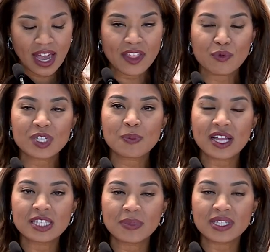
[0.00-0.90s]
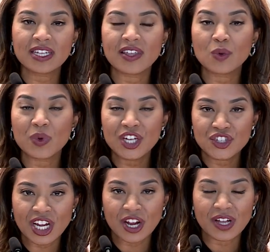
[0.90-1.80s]
and the responsibility that we
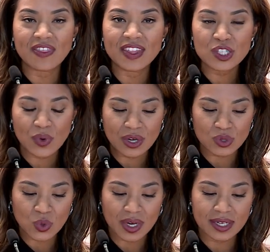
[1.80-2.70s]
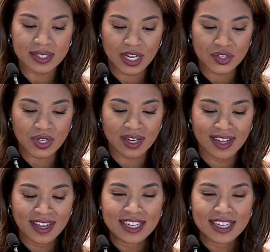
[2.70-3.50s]
share in this Raiders organization